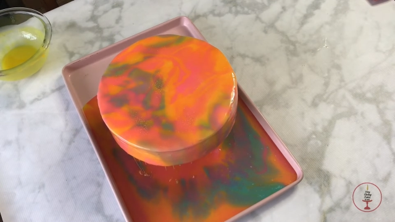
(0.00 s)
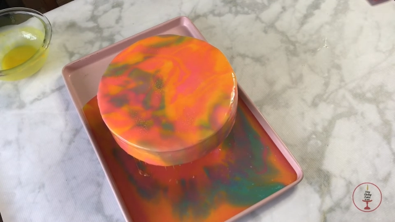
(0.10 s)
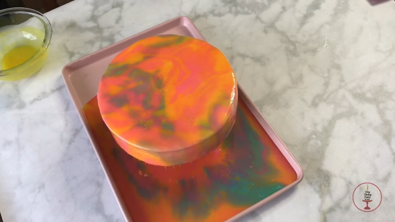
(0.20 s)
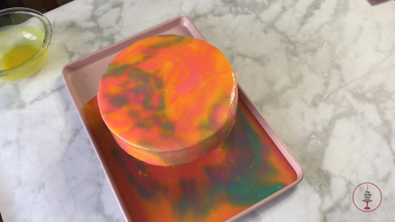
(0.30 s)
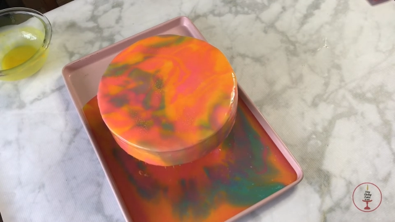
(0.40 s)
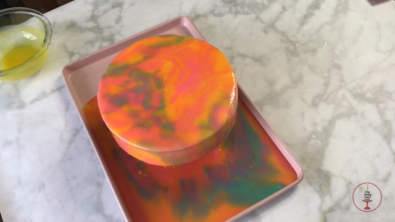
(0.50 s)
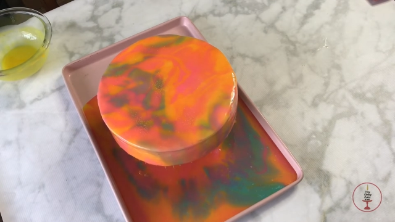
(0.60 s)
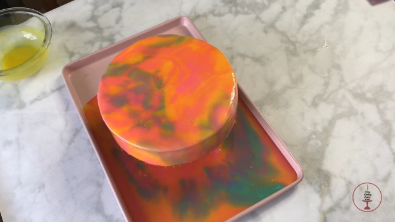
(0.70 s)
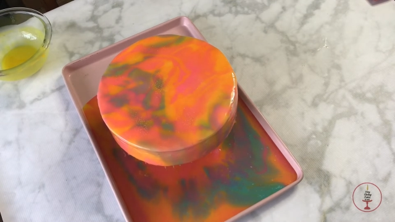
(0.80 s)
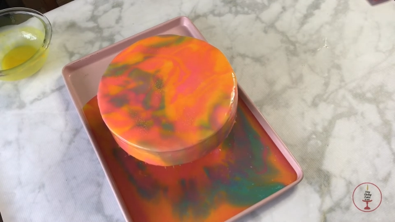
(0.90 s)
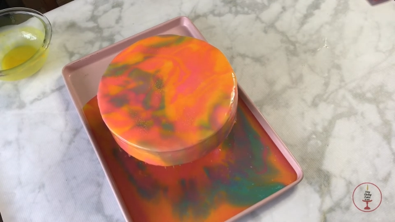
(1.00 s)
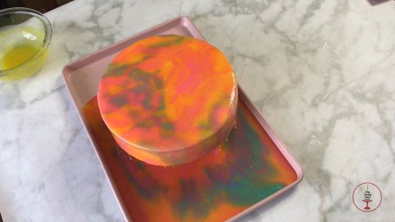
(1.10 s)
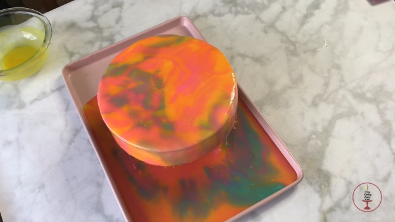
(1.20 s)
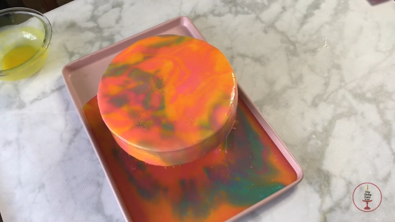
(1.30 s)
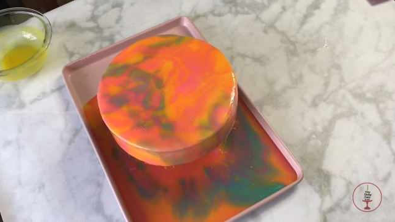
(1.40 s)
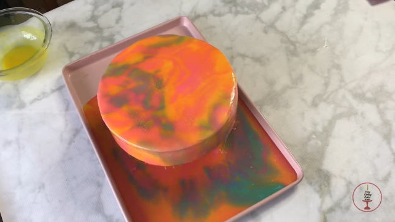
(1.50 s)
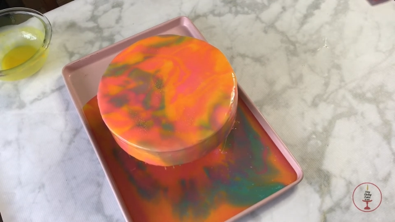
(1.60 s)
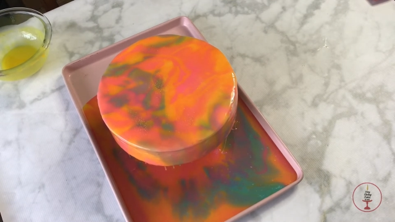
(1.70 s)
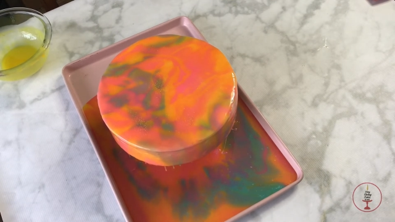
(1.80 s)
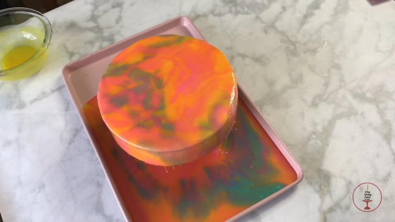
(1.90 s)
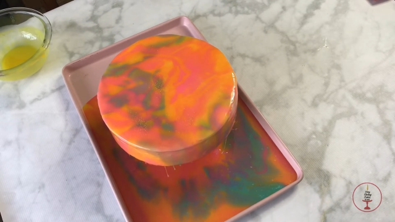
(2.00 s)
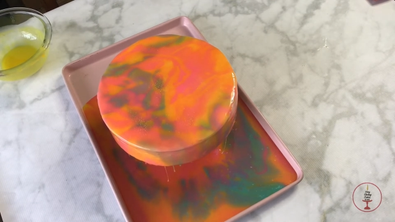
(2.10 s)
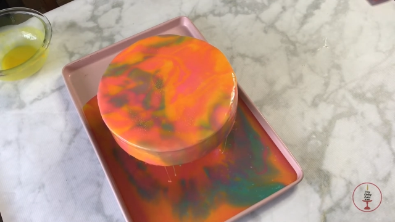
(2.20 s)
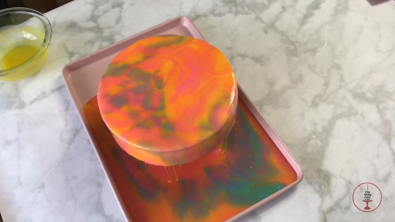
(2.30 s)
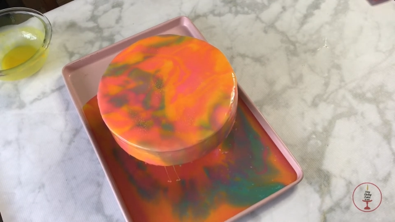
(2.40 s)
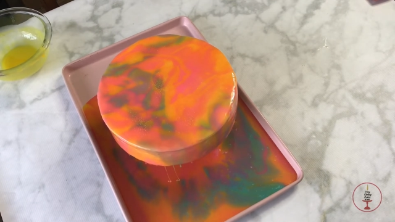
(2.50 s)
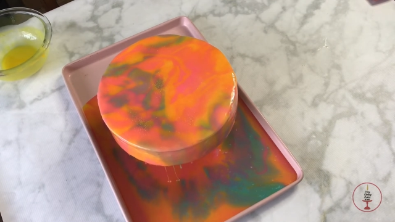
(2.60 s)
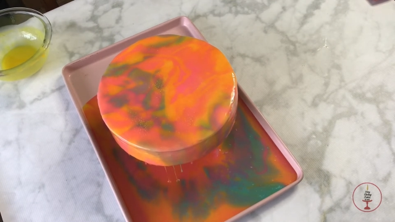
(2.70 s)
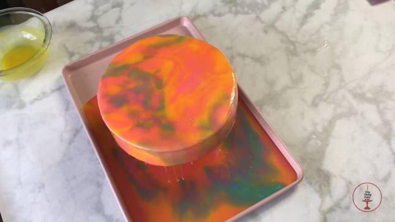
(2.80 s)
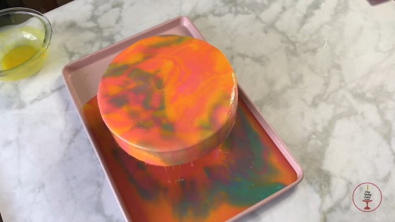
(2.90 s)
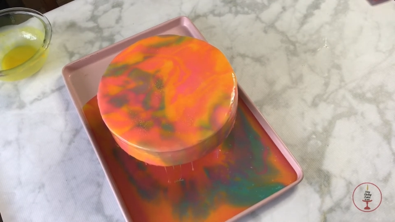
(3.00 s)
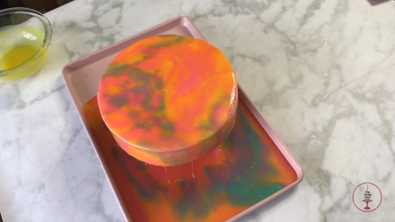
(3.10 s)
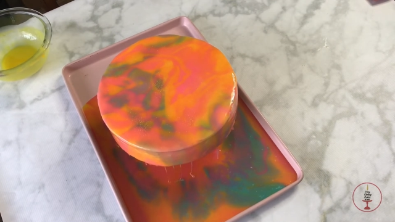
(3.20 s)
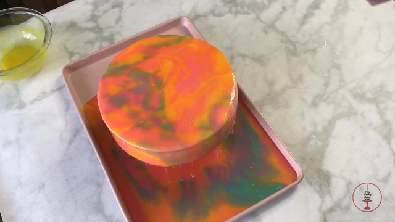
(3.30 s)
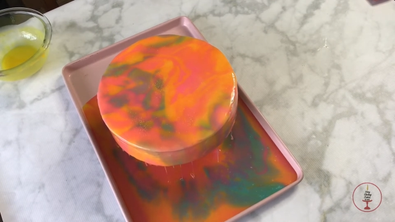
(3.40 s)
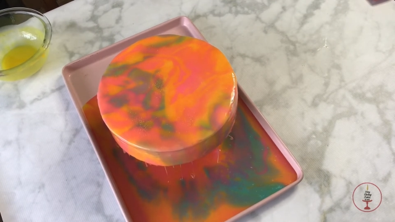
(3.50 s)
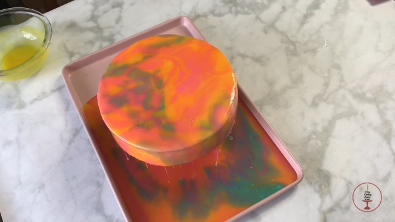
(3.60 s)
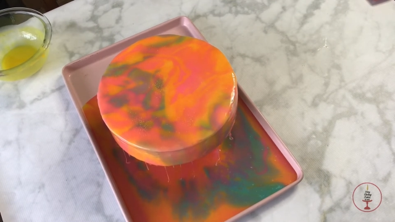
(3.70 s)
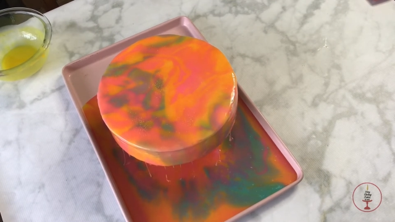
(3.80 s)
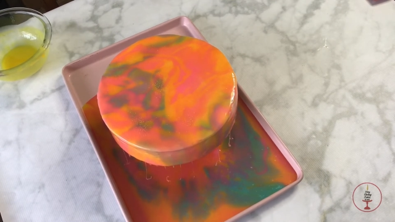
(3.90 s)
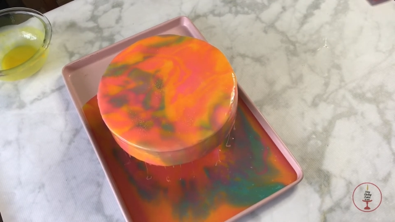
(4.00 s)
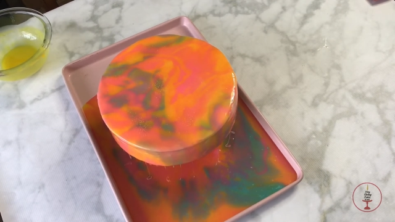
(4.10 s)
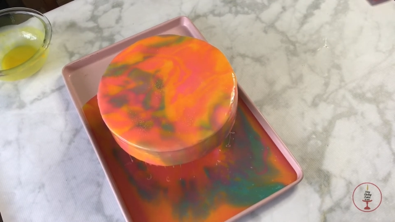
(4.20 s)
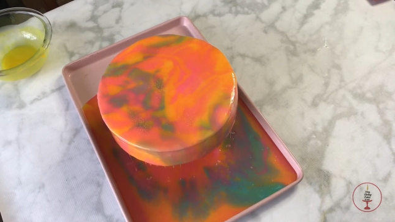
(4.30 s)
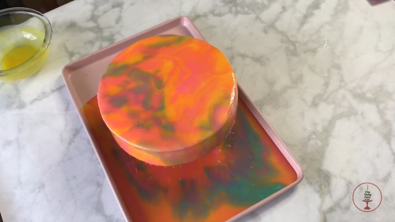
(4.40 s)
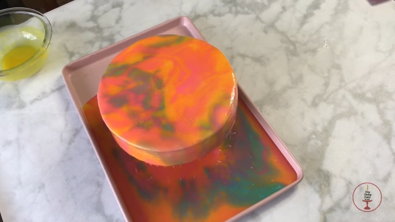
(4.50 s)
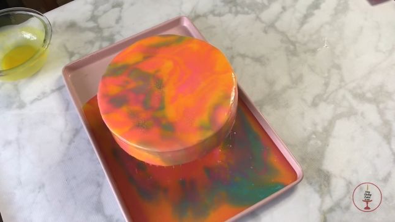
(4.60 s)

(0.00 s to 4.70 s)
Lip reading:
Nobody's mouth can be seen.